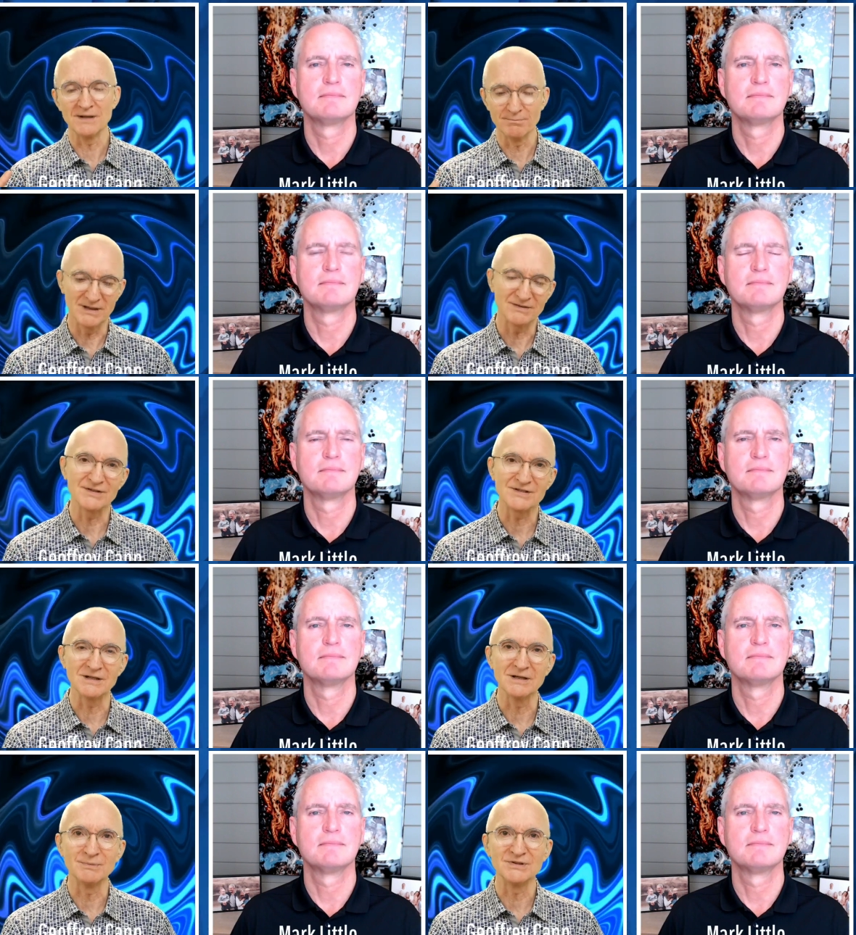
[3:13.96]
Speaker 1: that make this
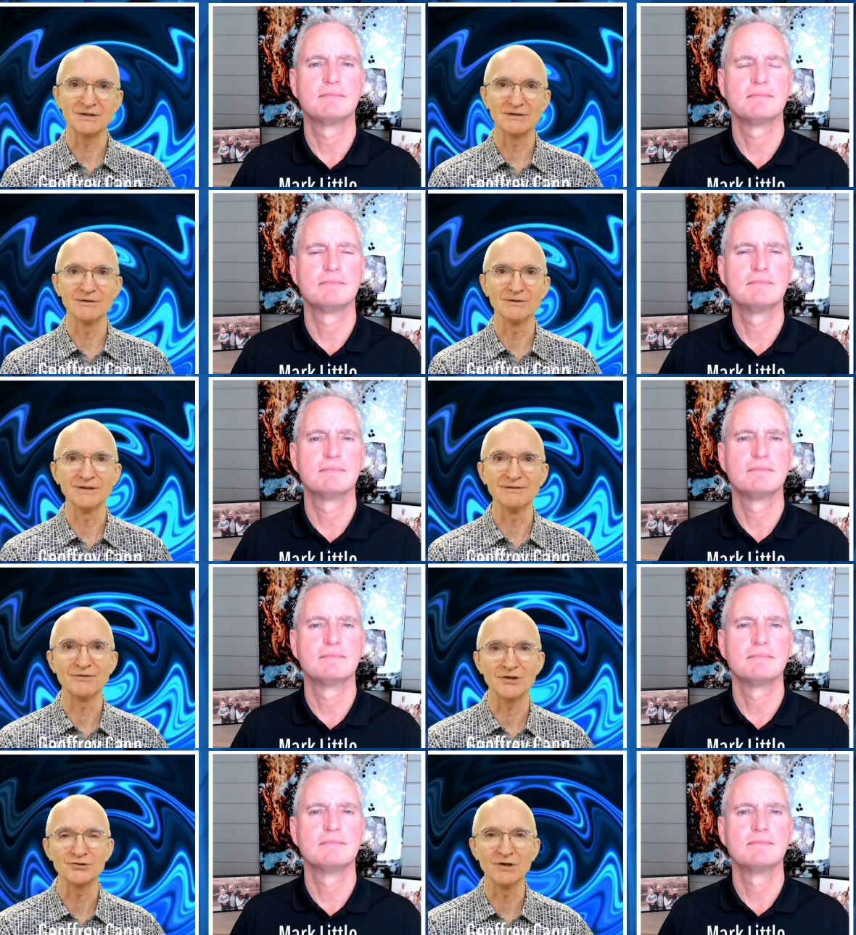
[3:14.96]
uh, particularly
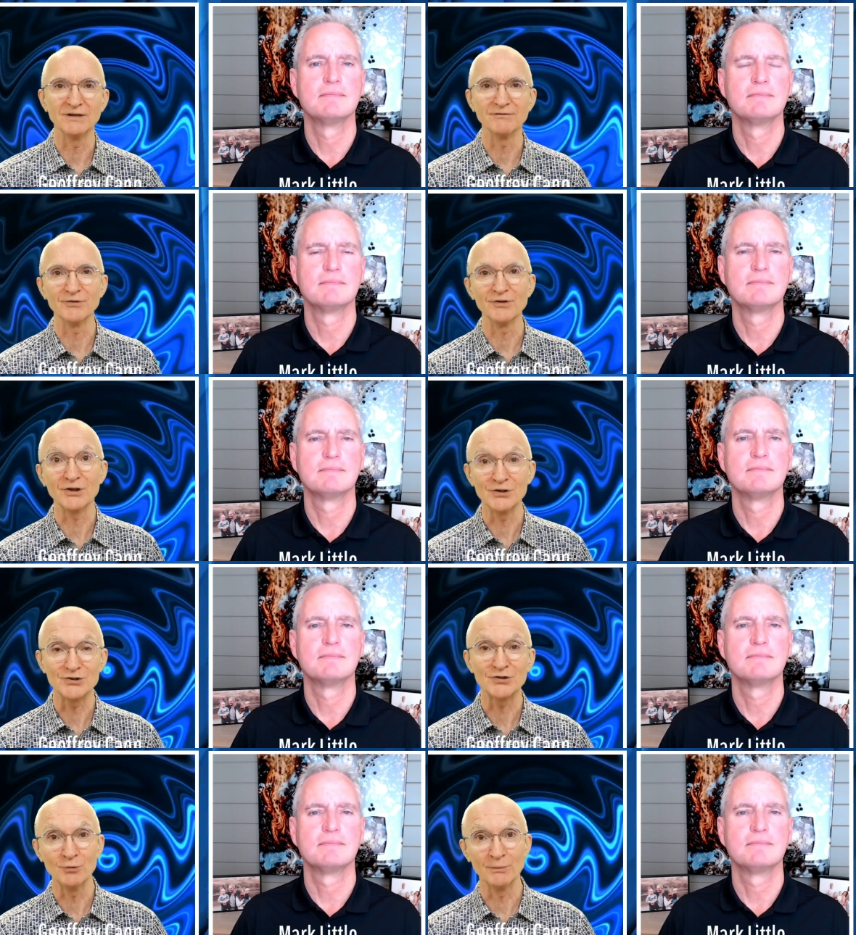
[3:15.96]
frustrating for the
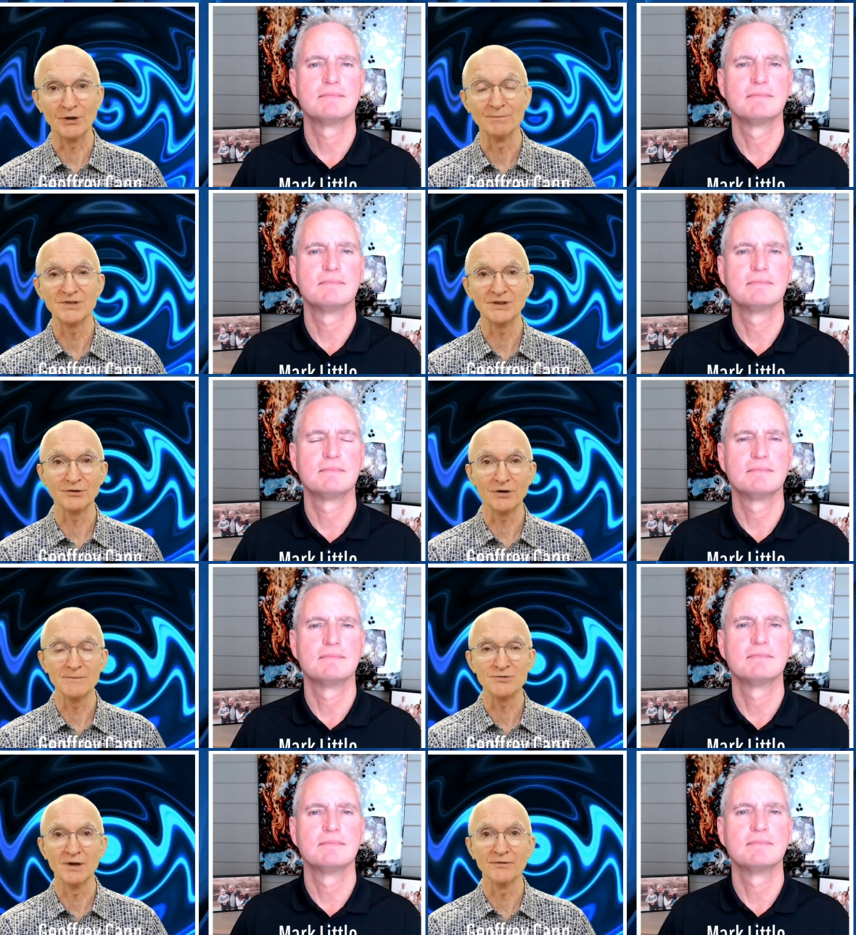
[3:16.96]
consumer to get their
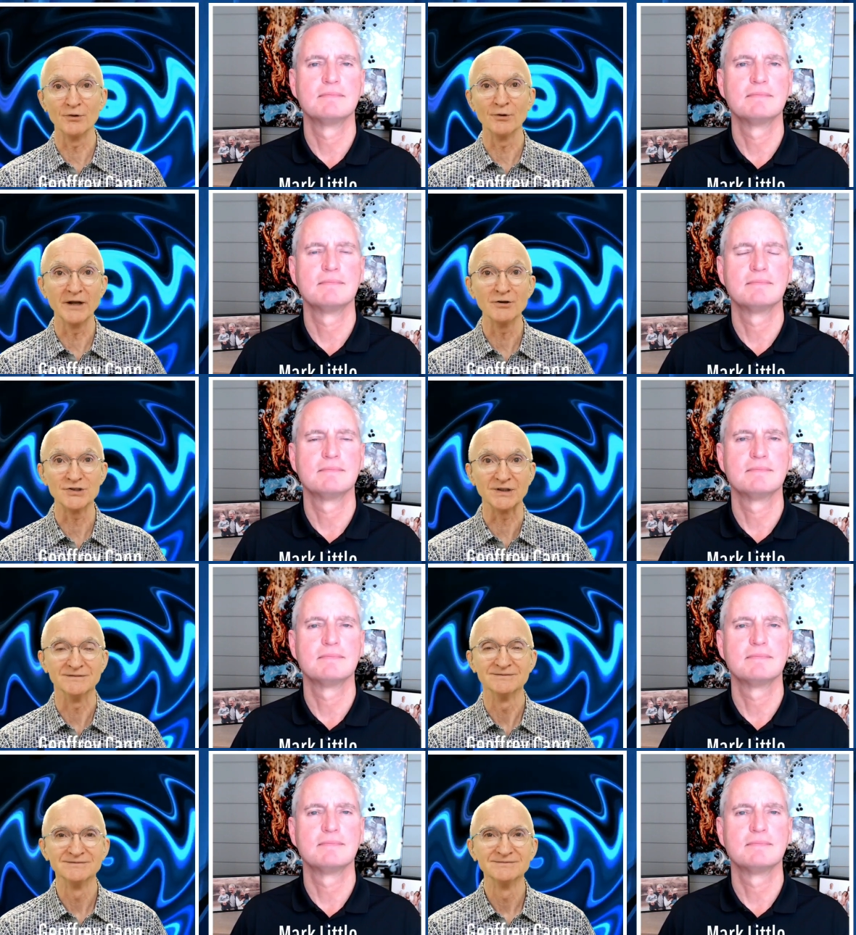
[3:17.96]
arms around their own energy?
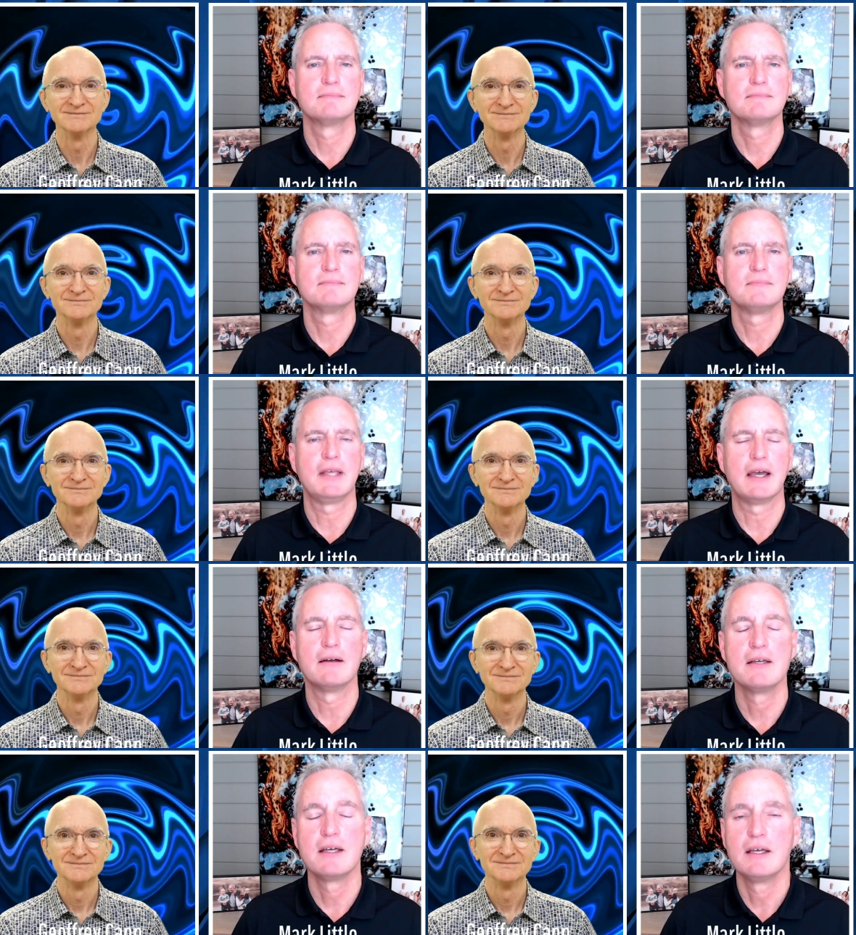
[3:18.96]

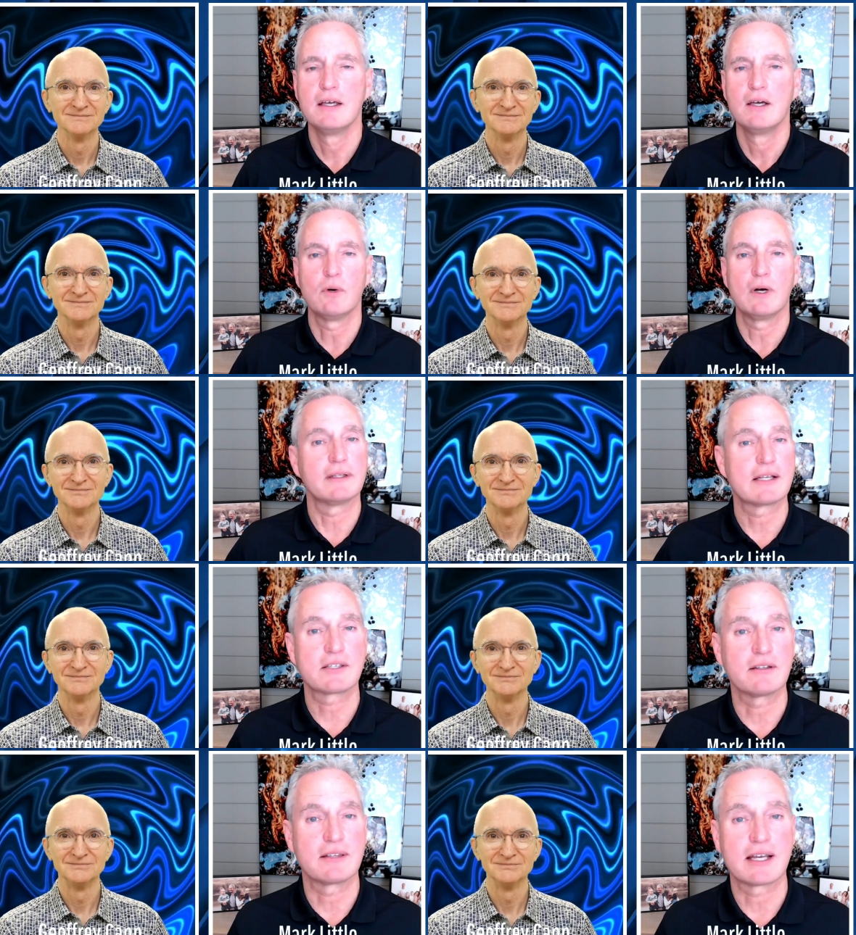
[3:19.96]
Speaker 2: Yeah. Well,
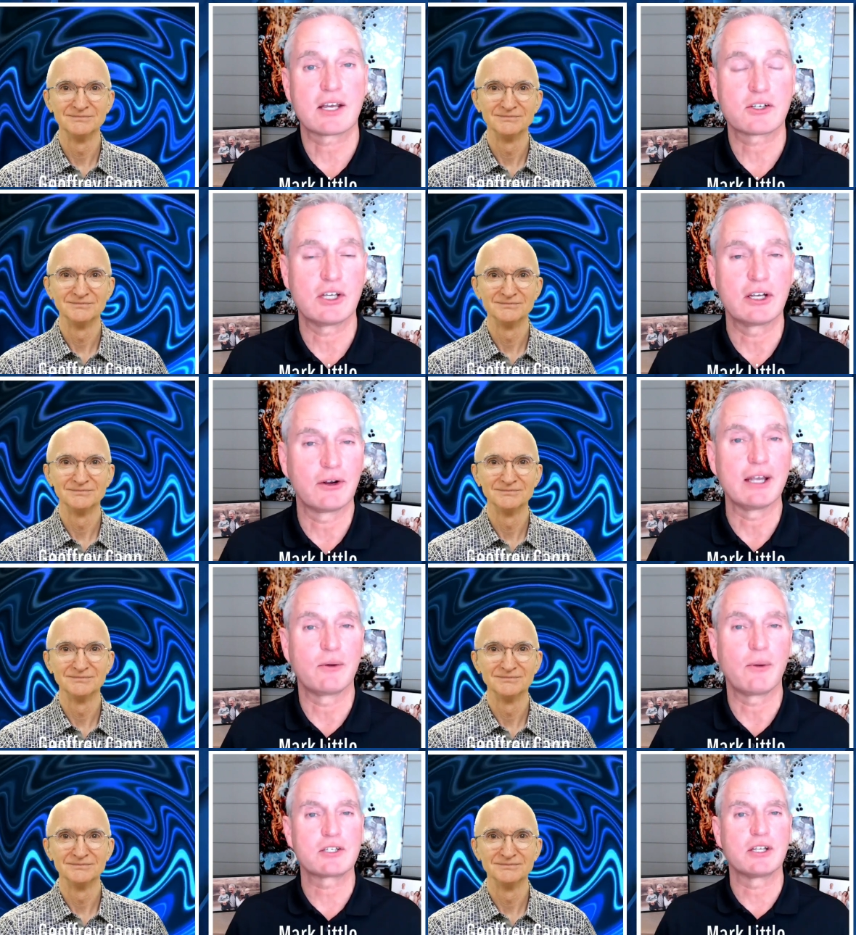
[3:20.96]
that's that's actually a
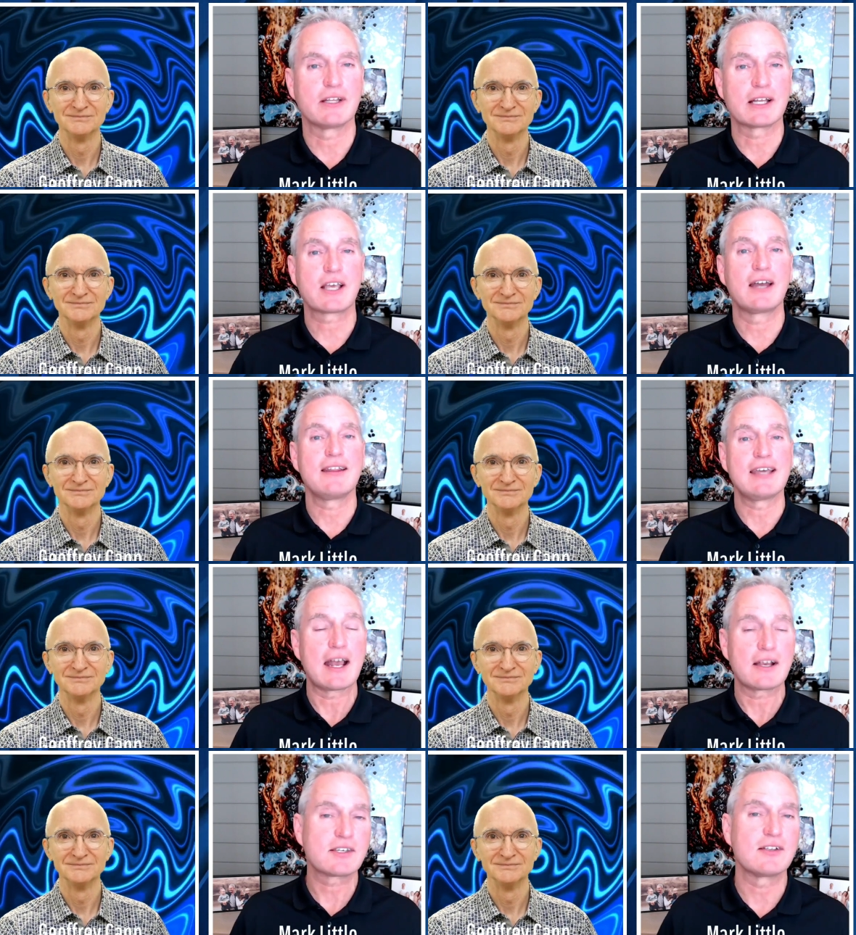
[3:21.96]
great question. That's kind
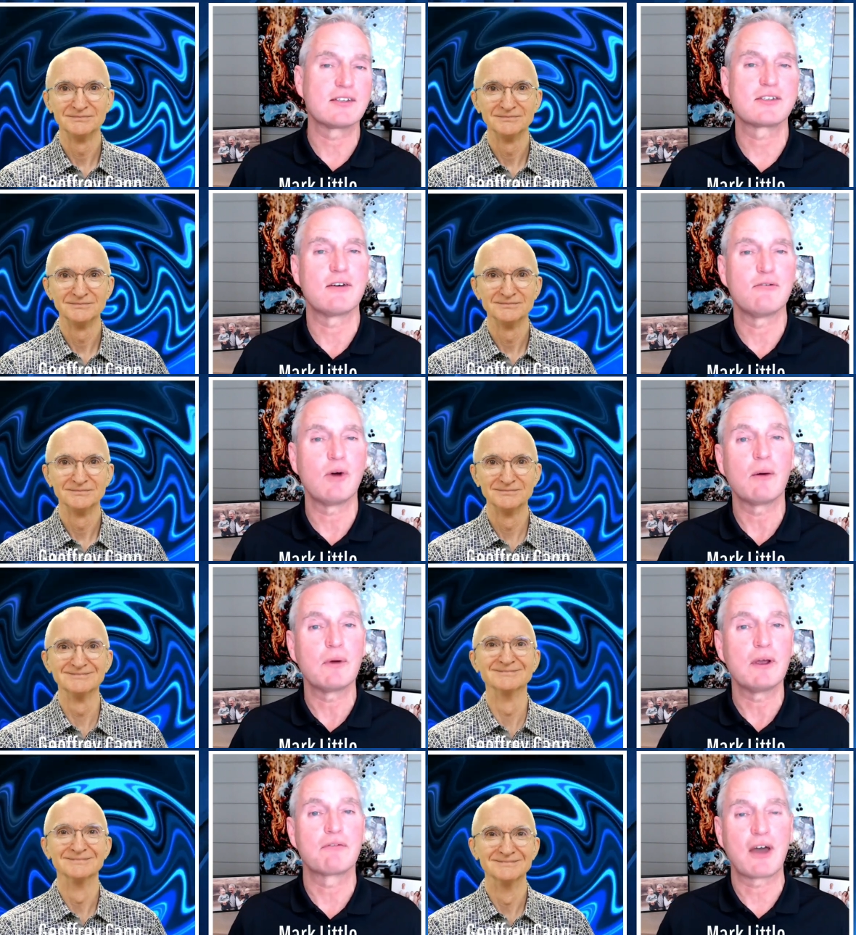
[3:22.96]
of the essence of
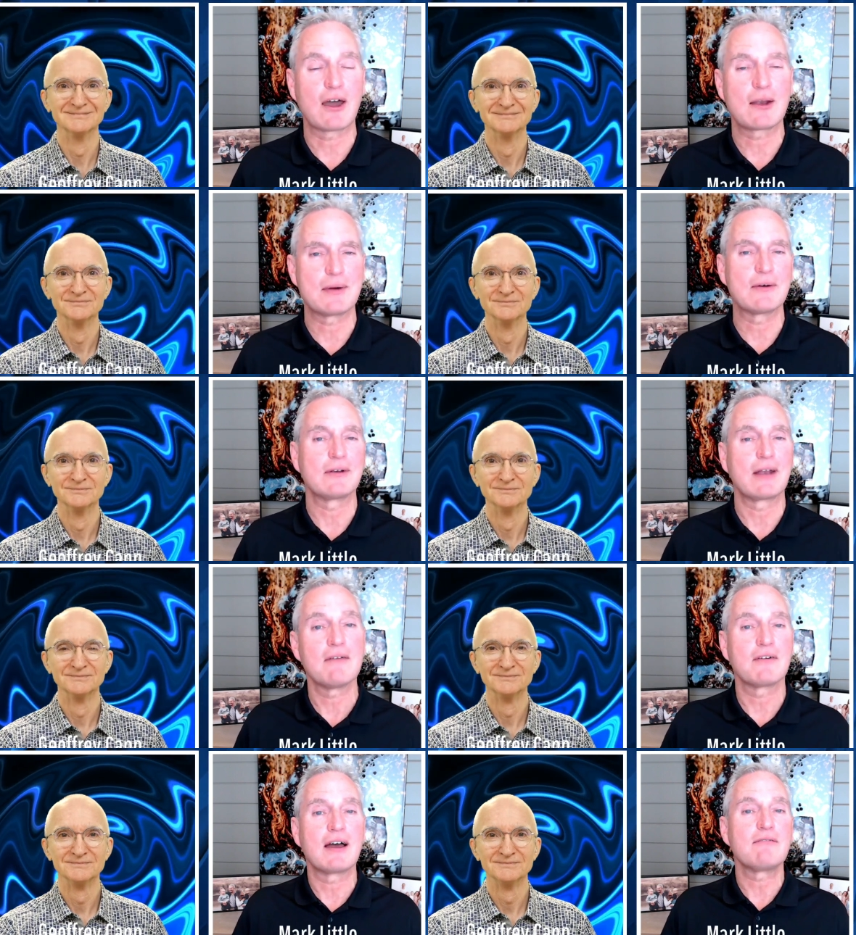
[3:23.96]
what we've thought
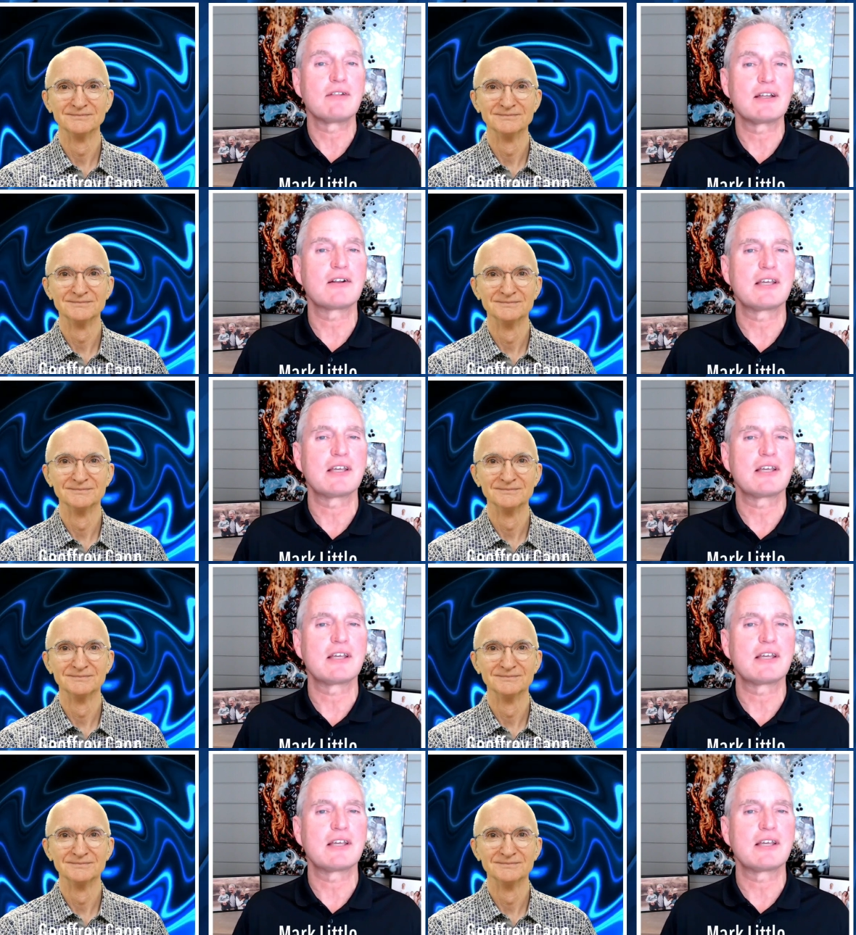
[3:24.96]
about. I've I've